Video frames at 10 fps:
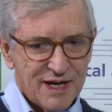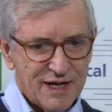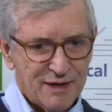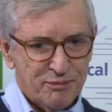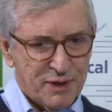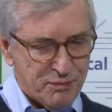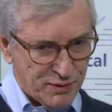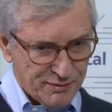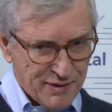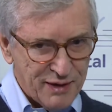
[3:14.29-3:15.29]
uh,
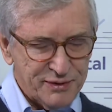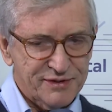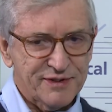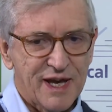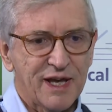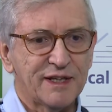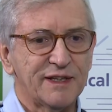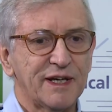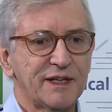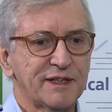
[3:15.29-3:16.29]
people, I would say
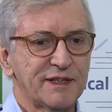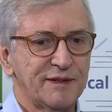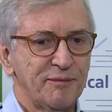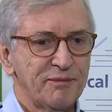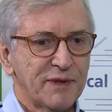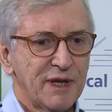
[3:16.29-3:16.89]
that um,